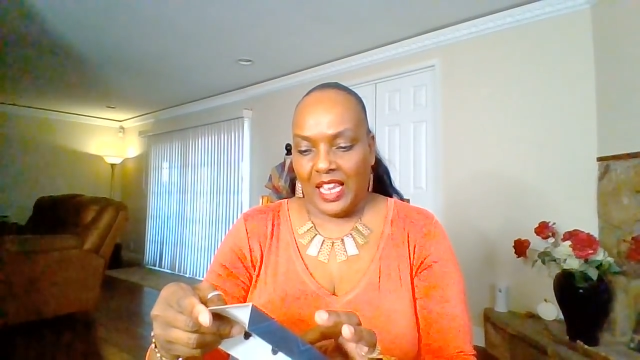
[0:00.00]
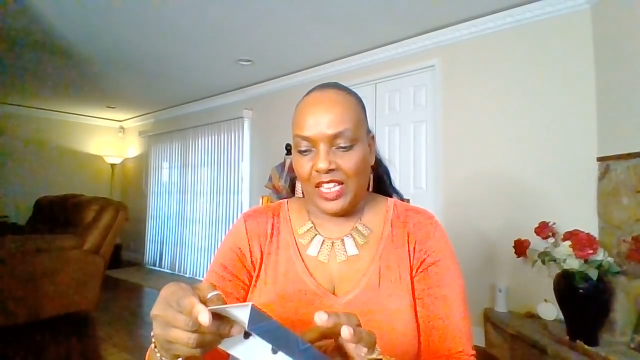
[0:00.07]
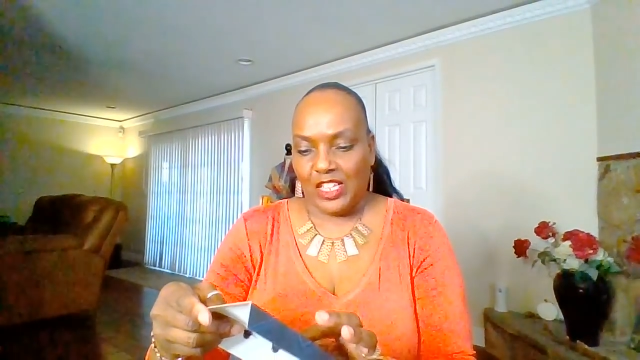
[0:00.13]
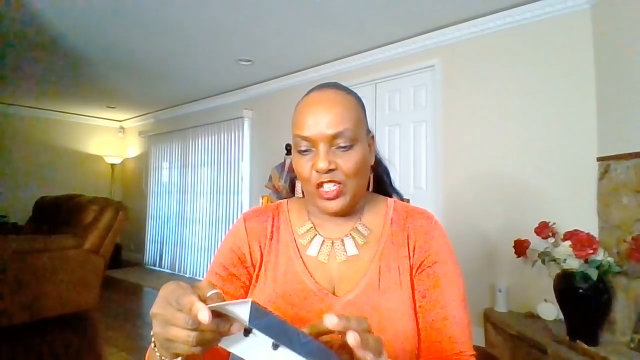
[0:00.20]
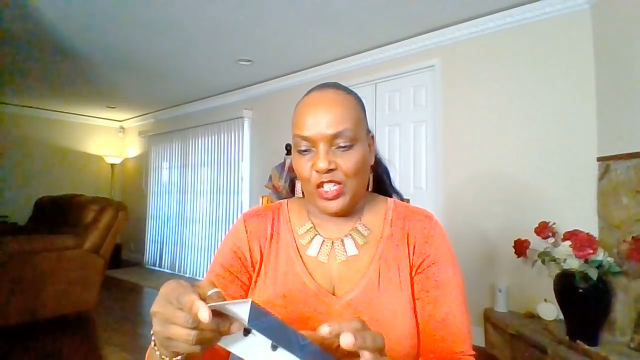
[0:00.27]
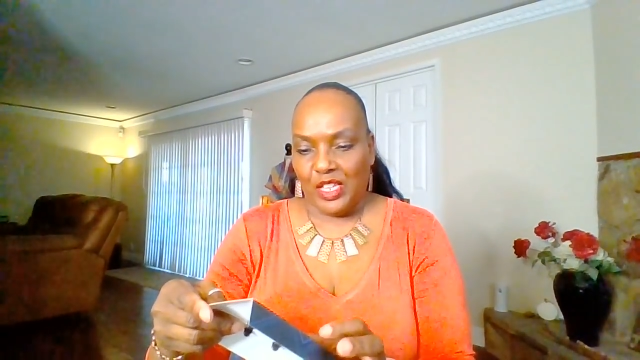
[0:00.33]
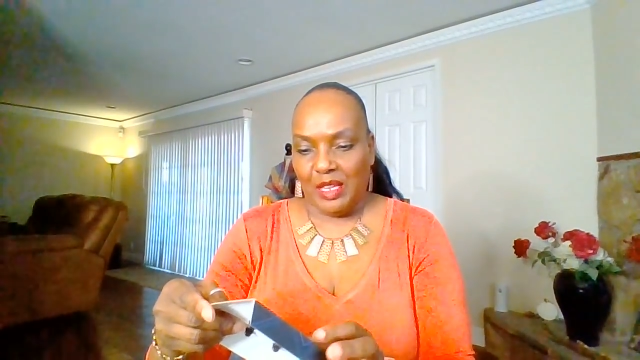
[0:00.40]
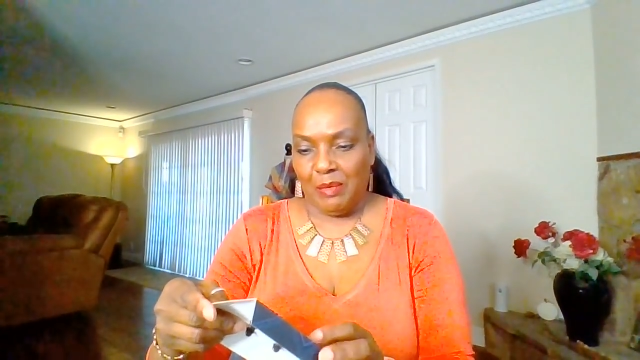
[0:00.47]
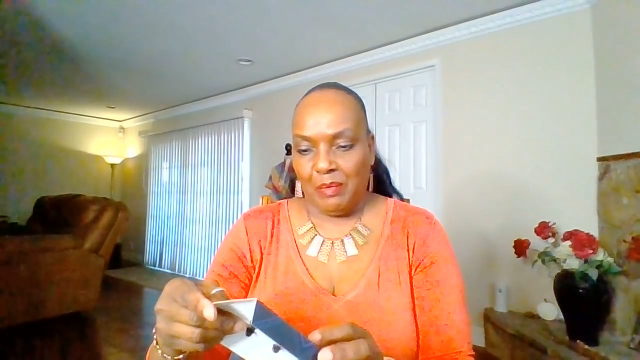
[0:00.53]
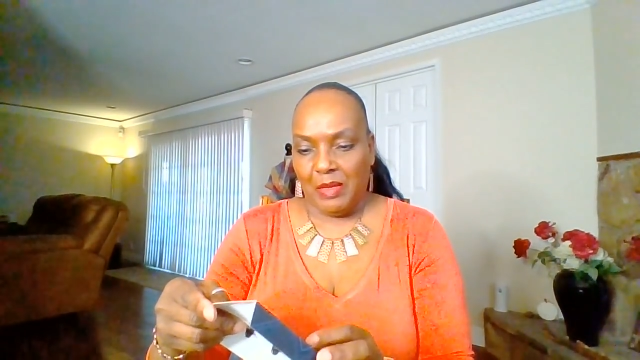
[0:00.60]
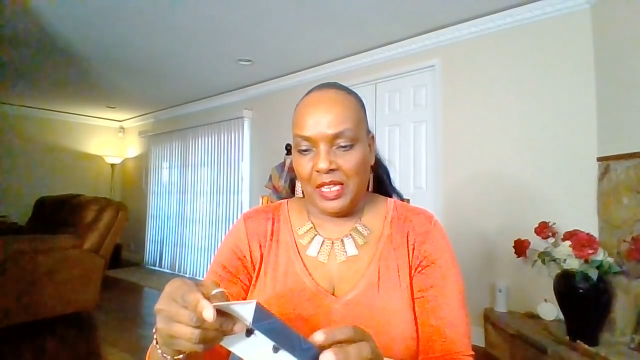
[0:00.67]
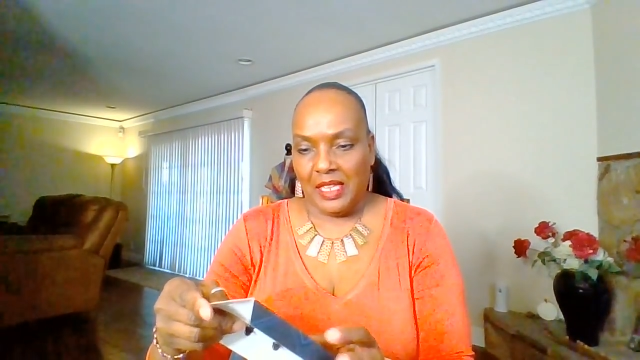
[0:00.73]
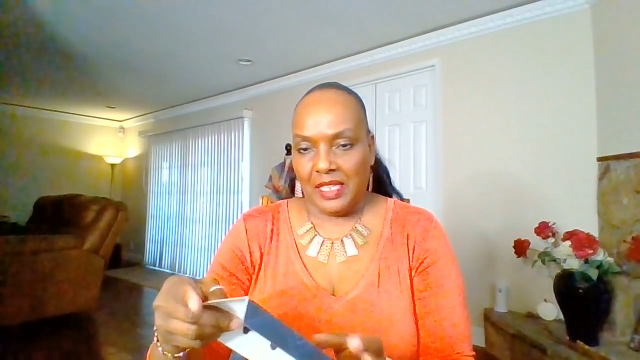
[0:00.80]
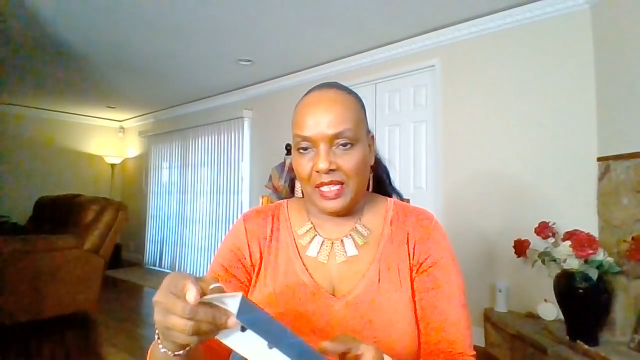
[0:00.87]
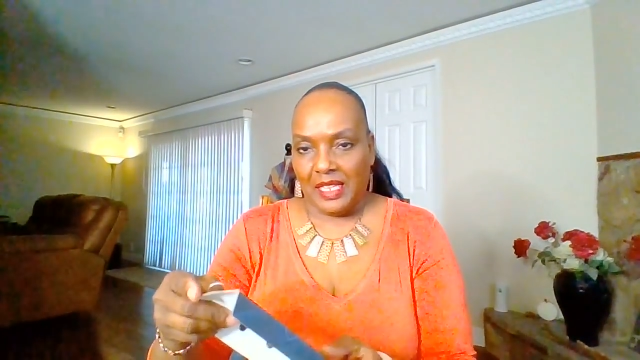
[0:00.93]
and she
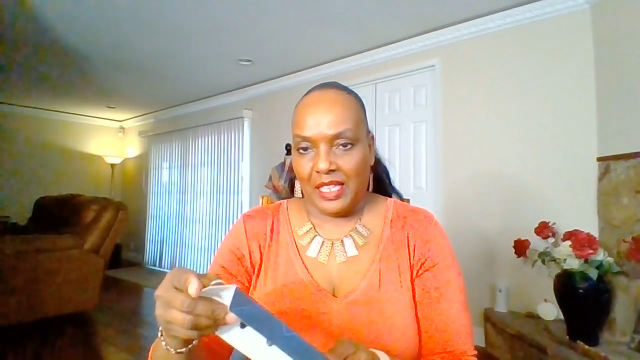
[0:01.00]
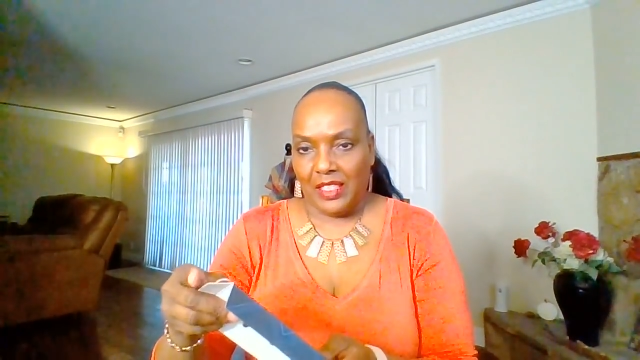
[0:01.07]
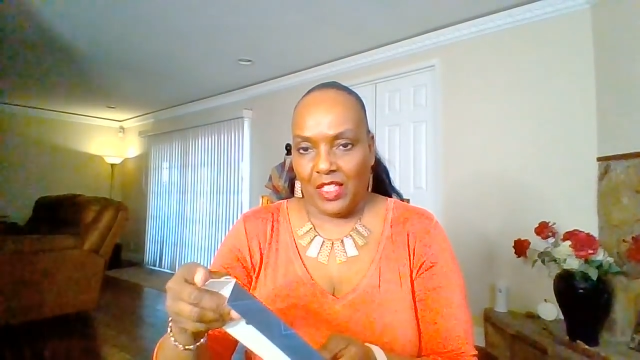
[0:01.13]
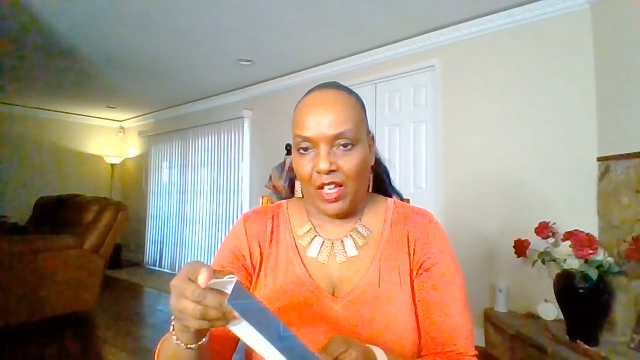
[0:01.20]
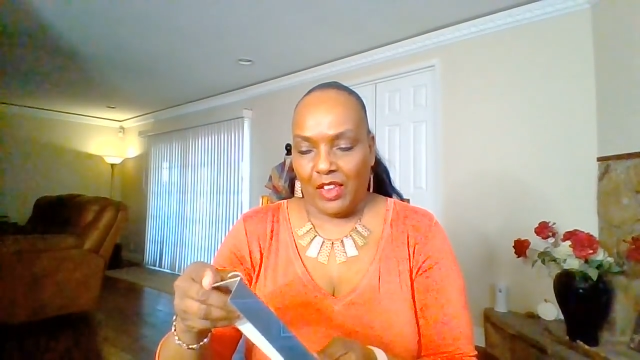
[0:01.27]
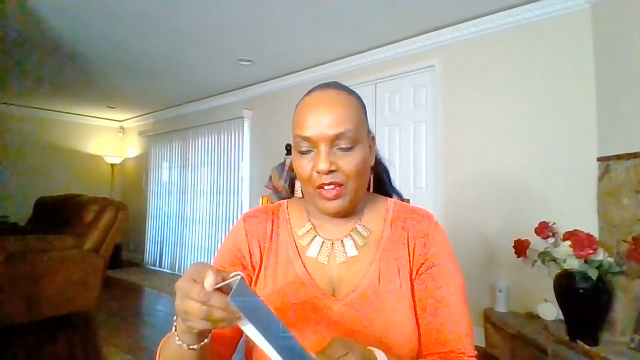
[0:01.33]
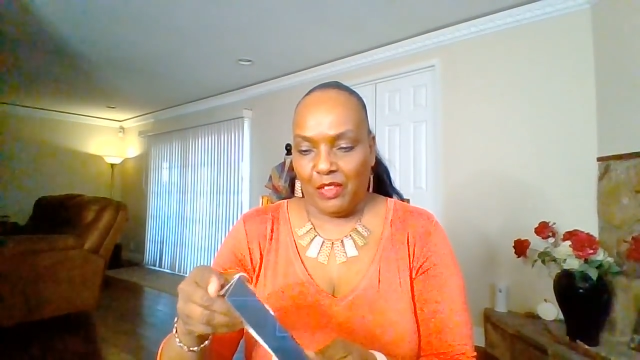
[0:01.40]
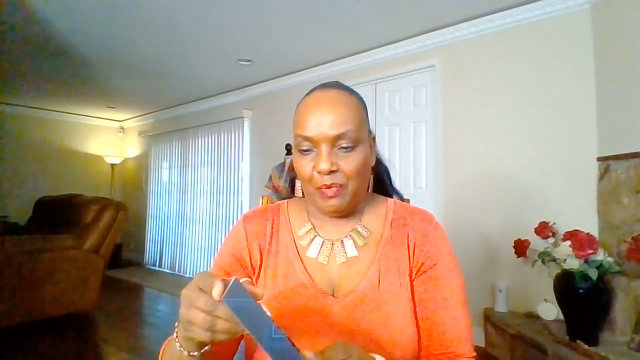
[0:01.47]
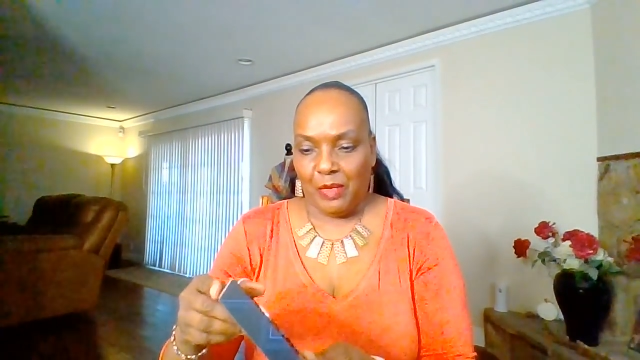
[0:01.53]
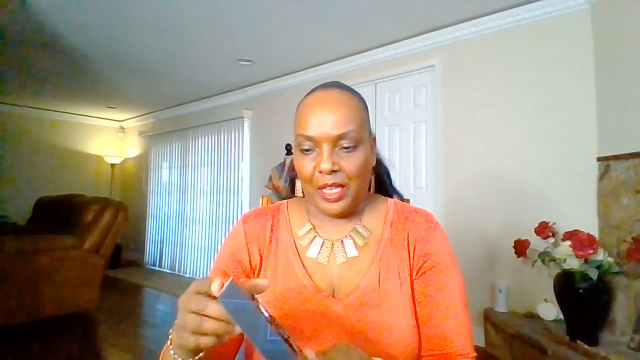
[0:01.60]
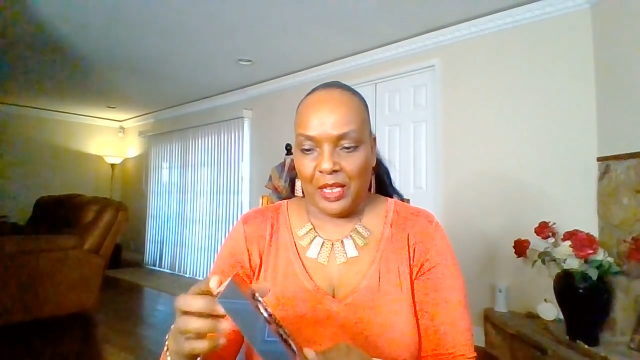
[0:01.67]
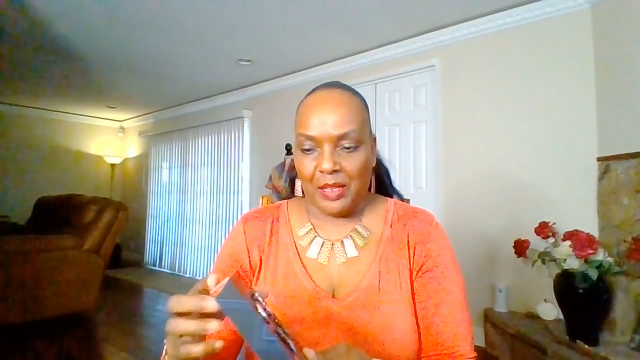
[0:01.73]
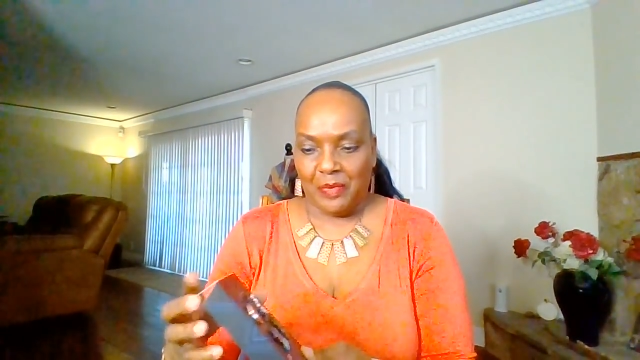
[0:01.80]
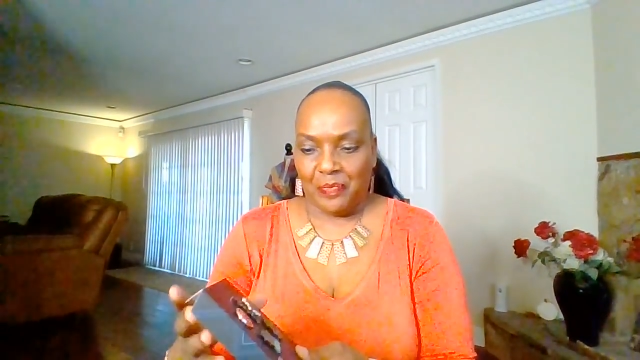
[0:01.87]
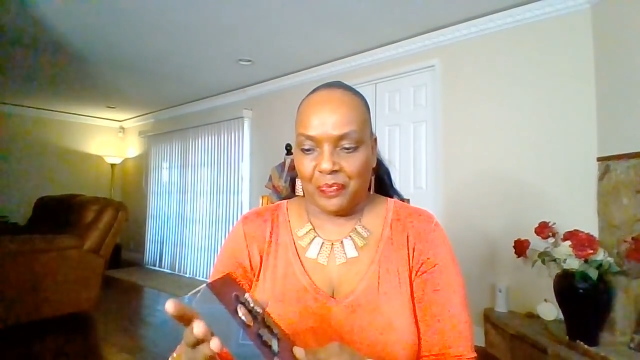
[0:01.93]
immediately thought of
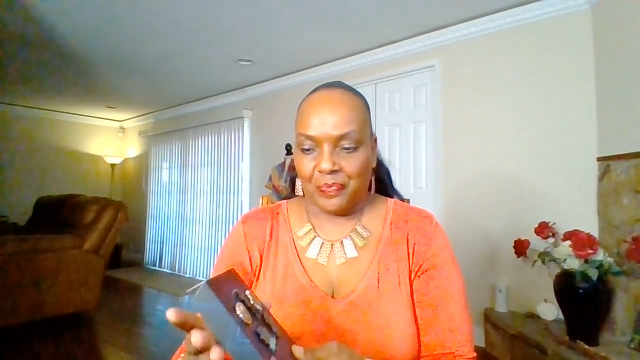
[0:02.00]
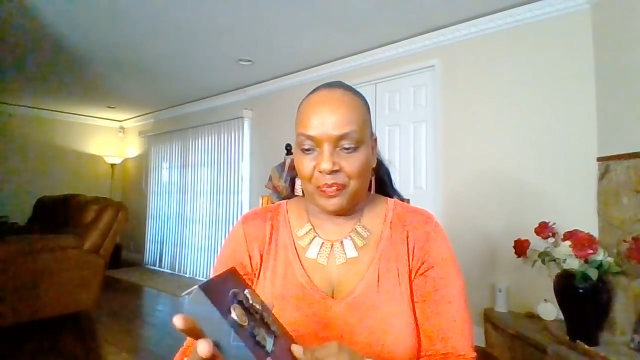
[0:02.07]
me,